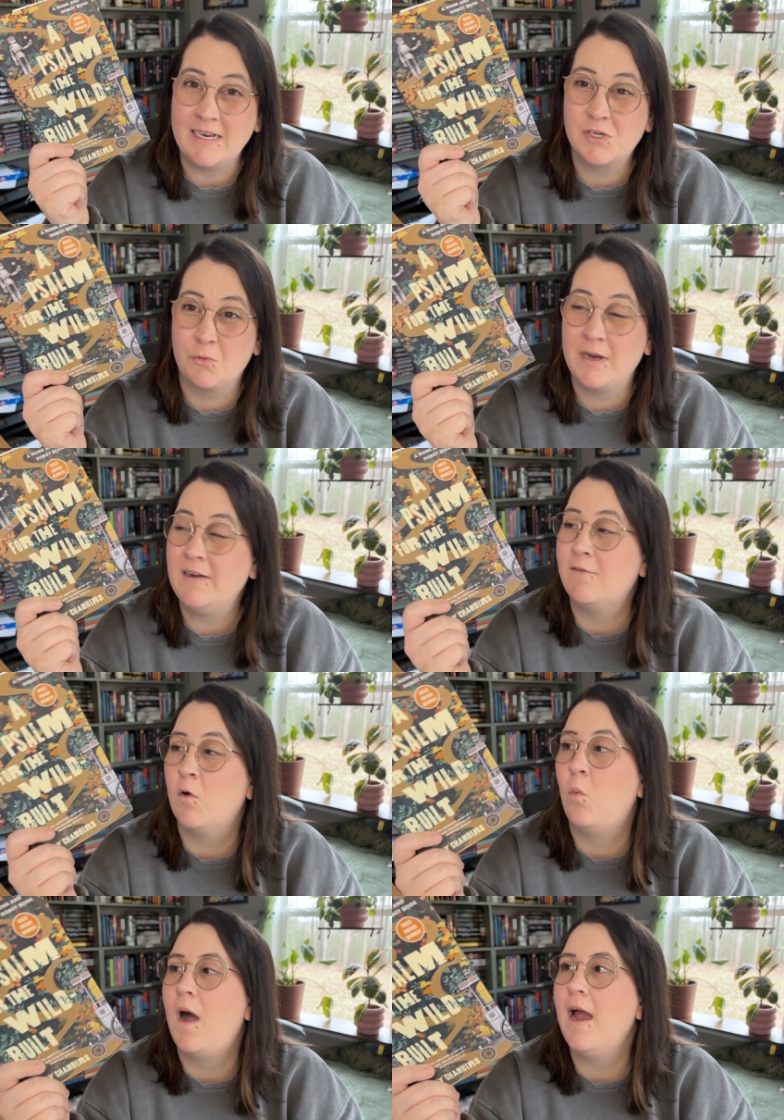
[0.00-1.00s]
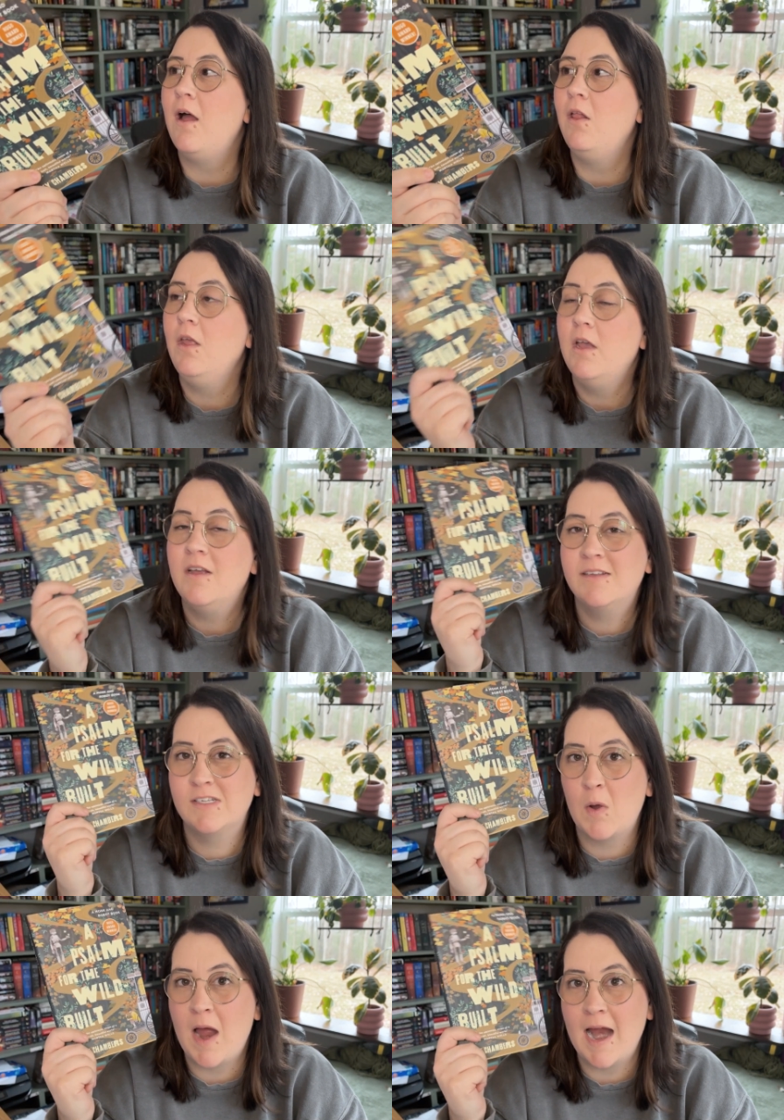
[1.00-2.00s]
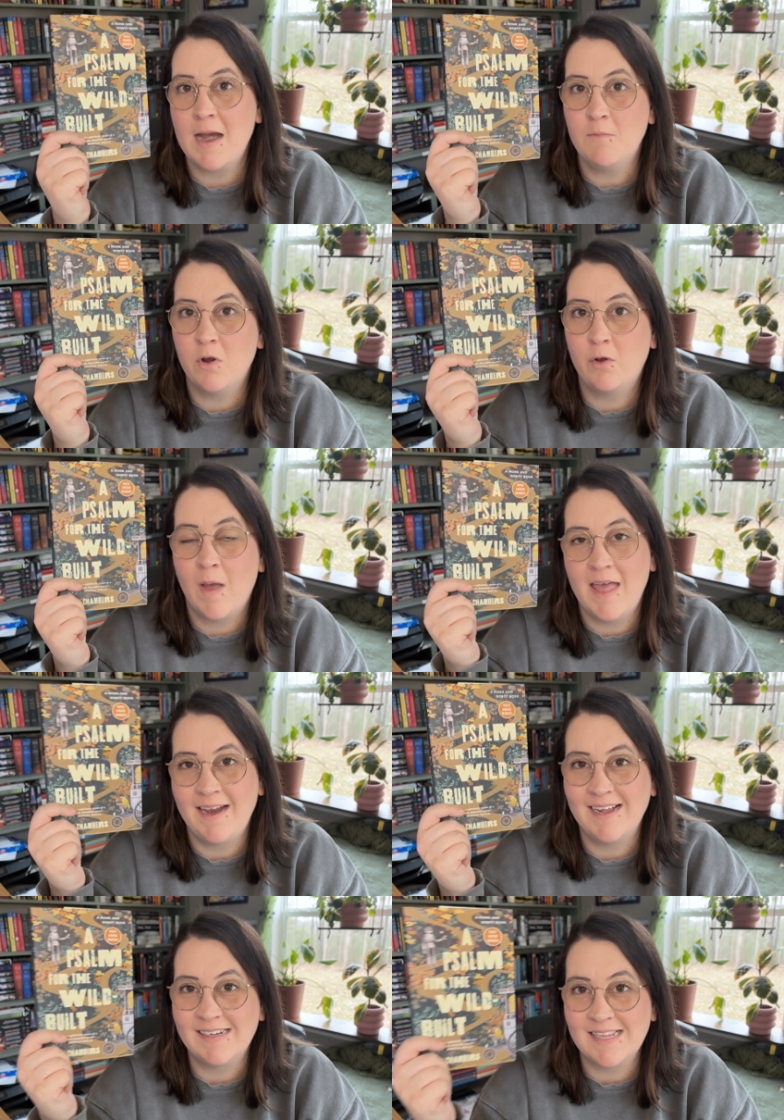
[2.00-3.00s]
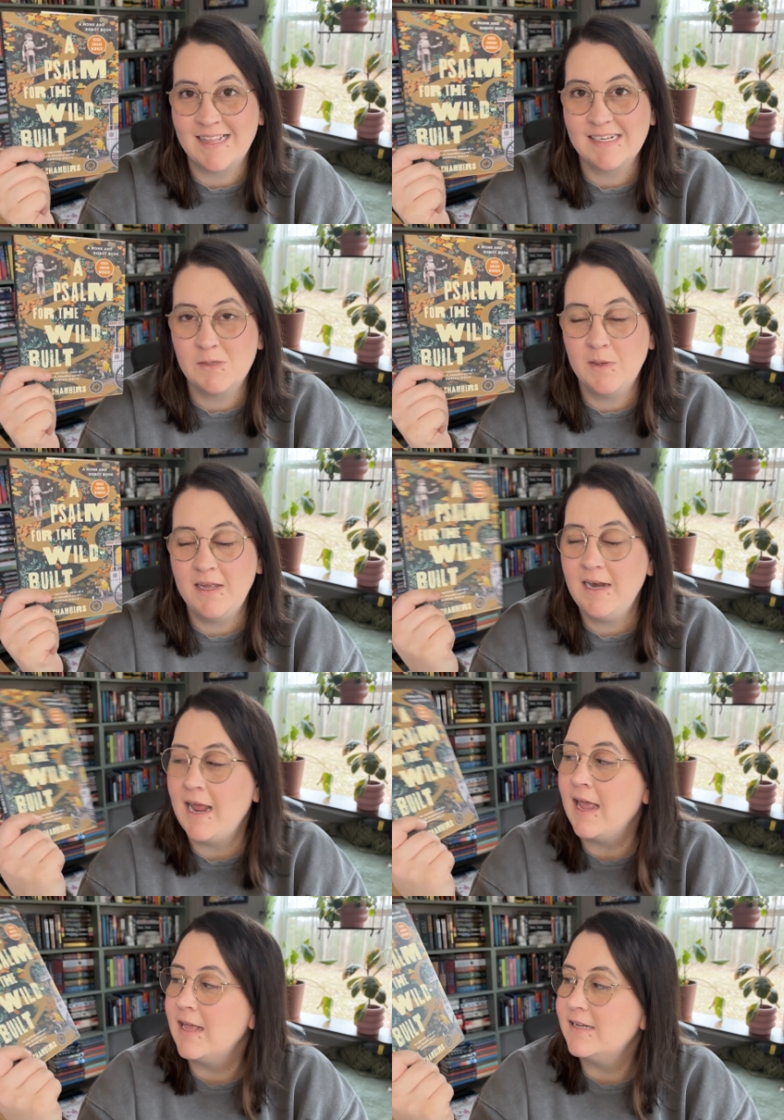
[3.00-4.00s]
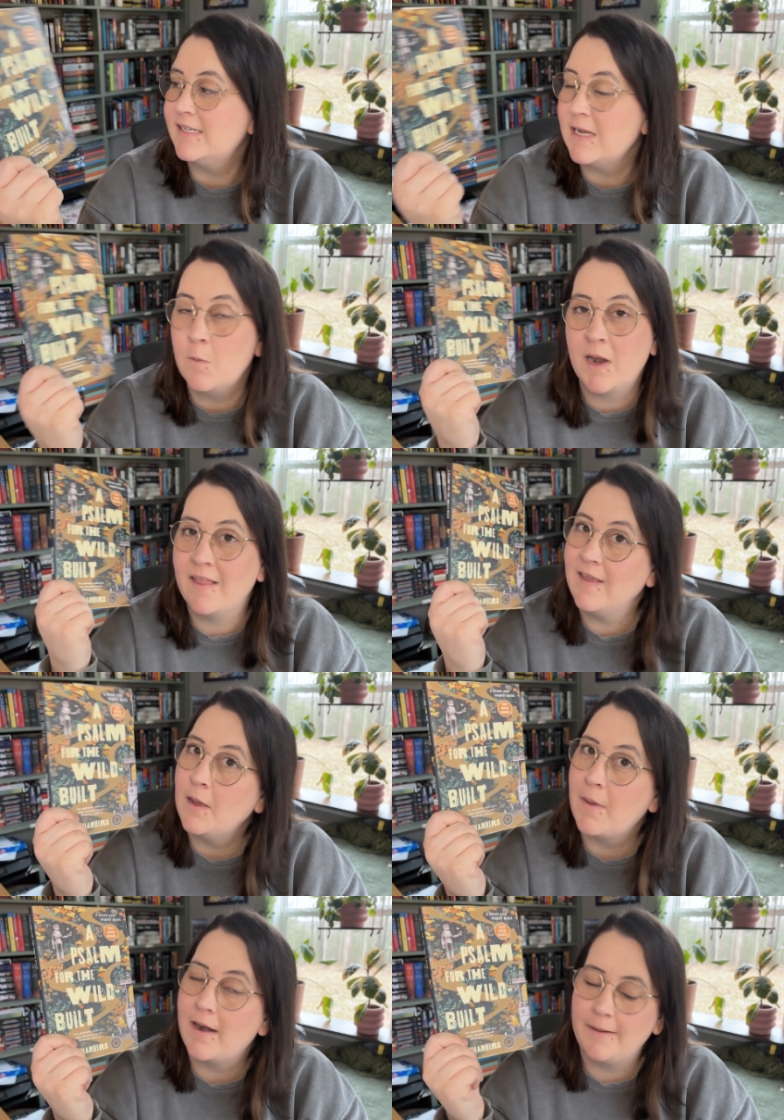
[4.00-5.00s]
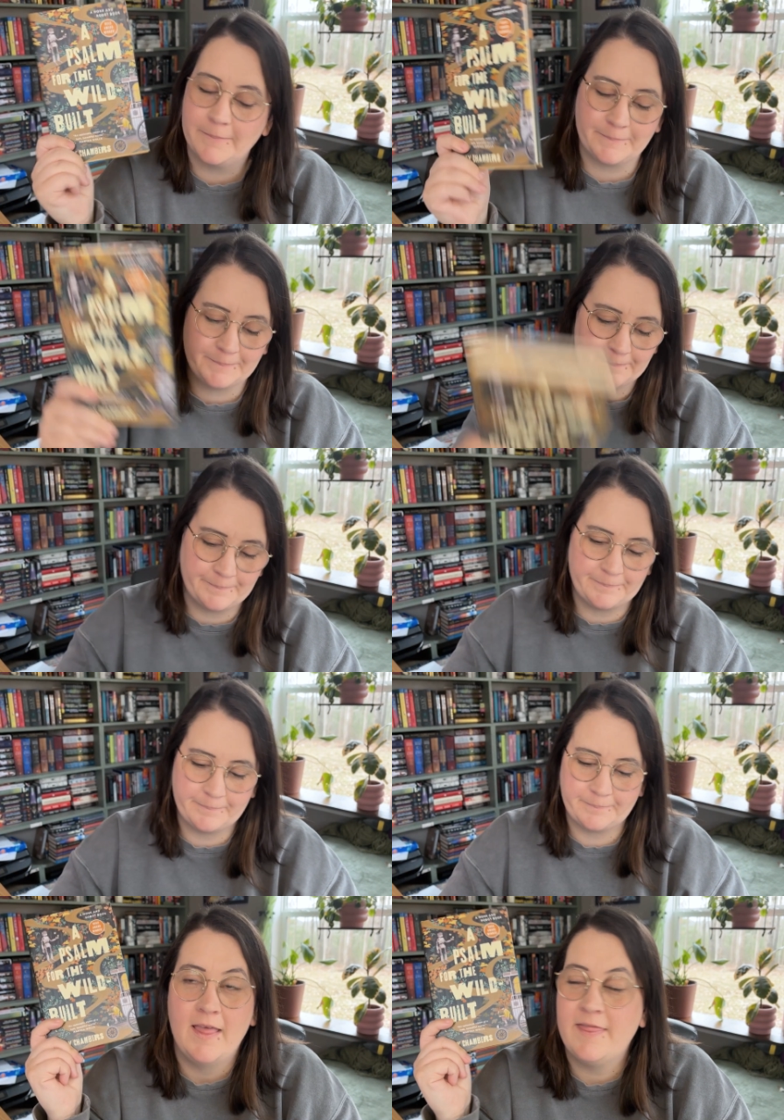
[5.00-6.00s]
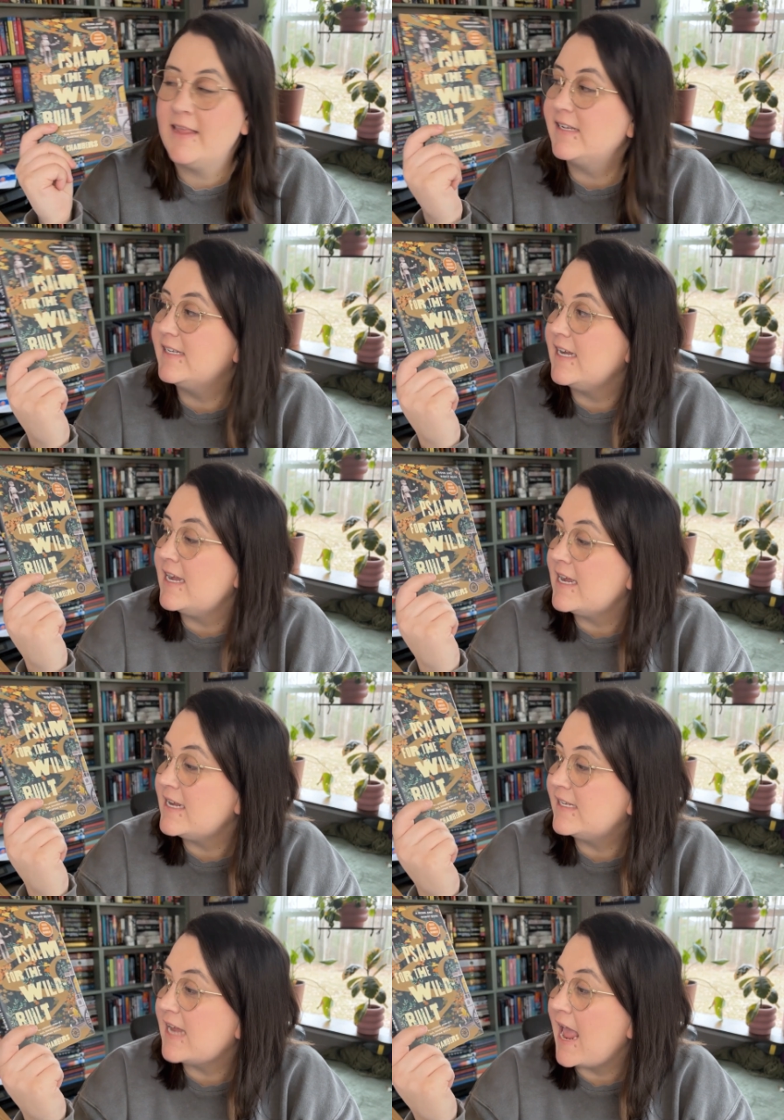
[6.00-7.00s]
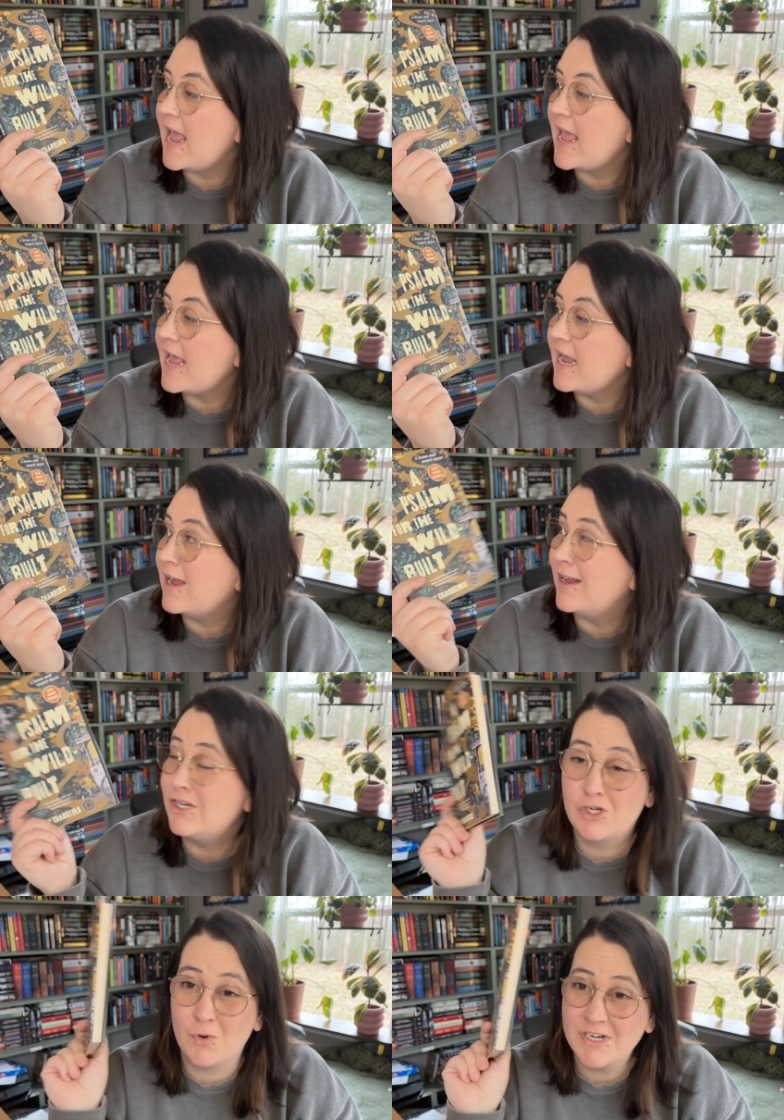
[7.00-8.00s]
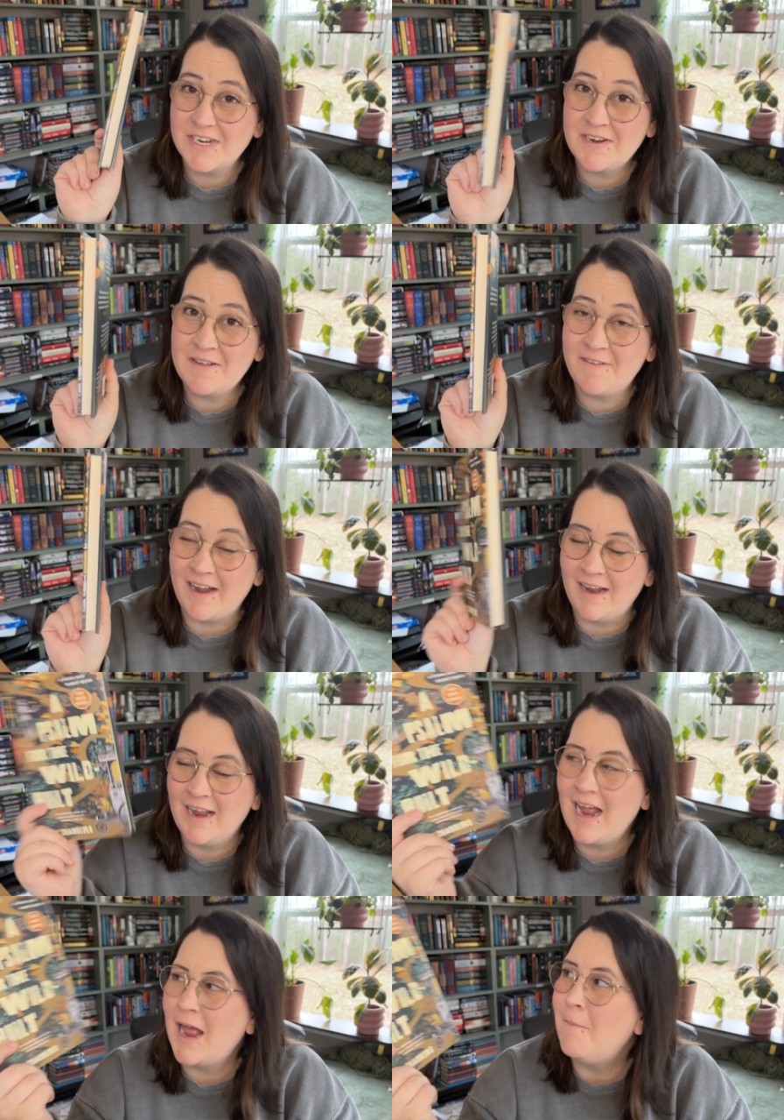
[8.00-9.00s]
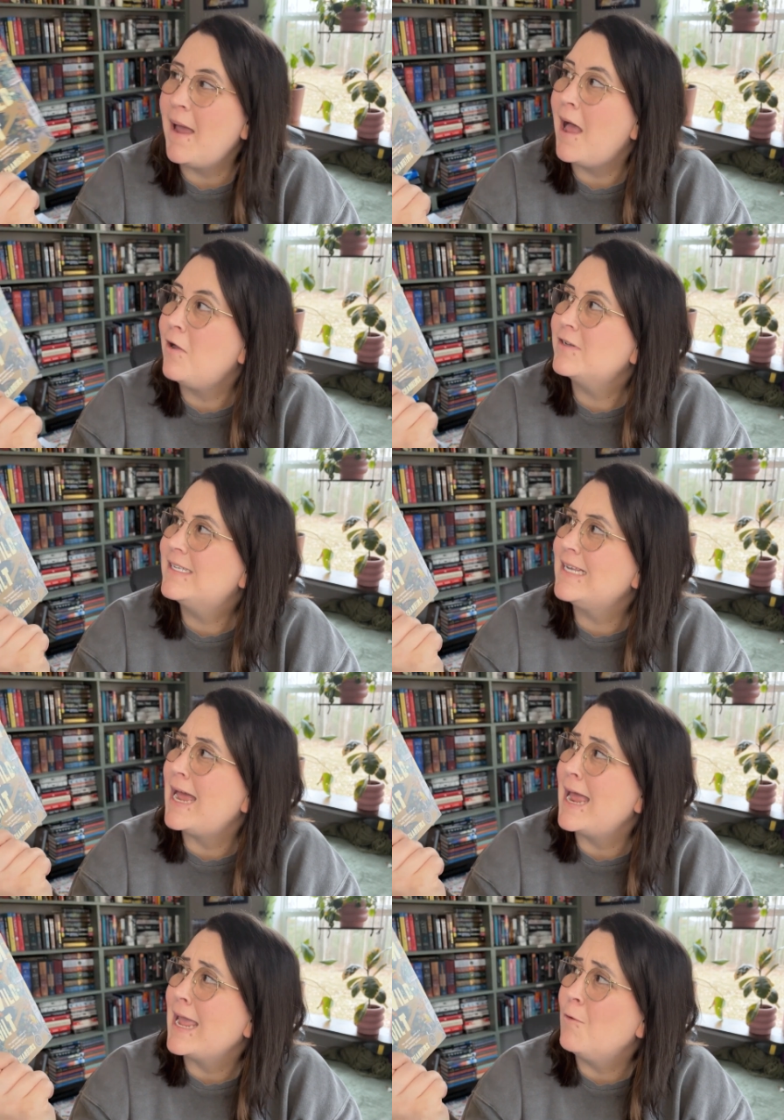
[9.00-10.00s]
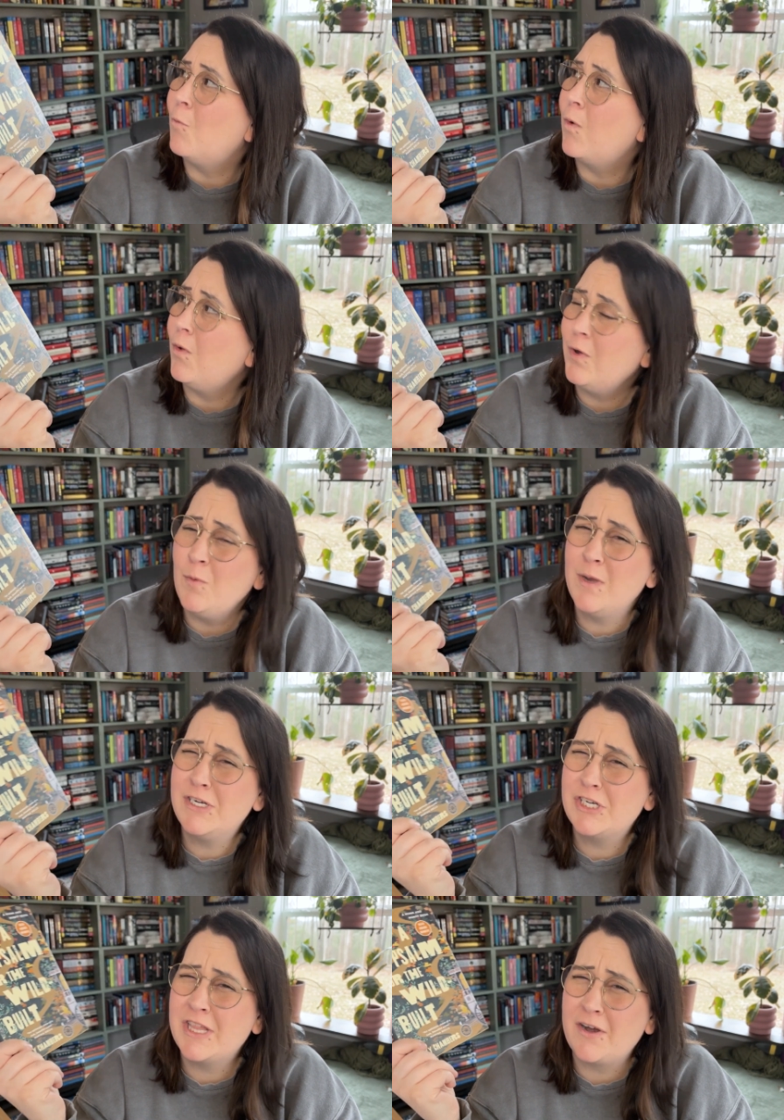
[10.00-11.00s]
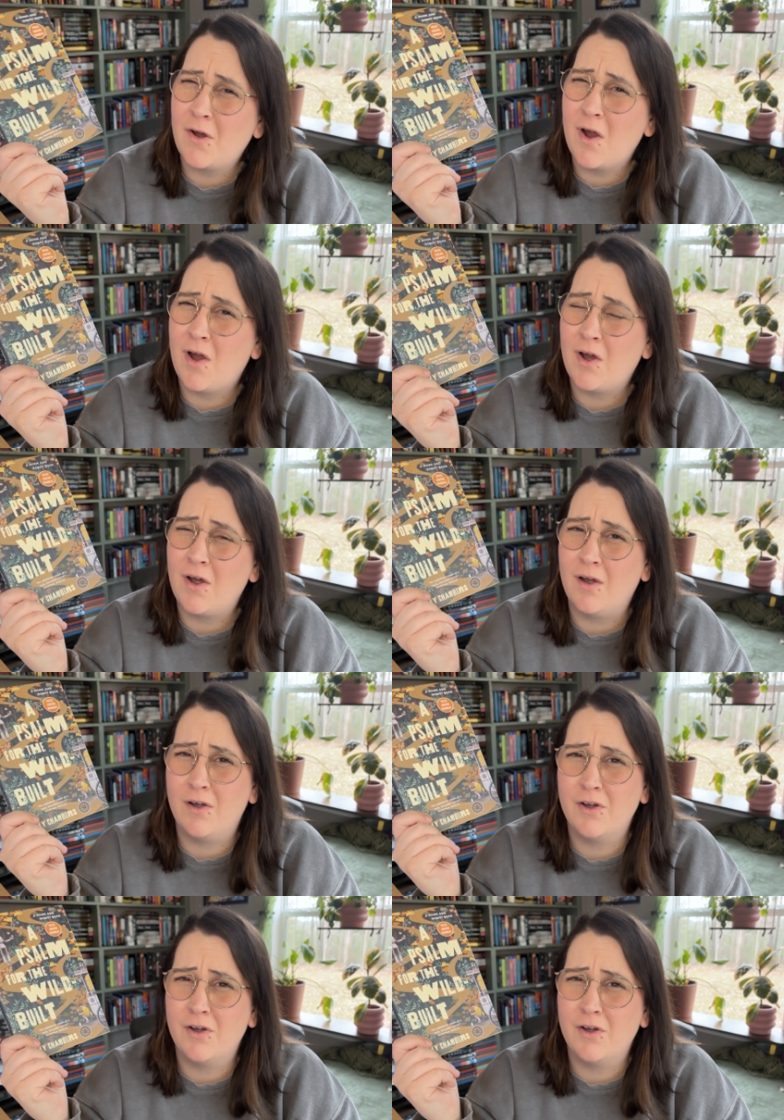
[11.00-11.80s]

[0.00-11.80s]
to read for a while. So I am going to go ahead and get to this one and see what I think about it. This is a short novella about a world in which there are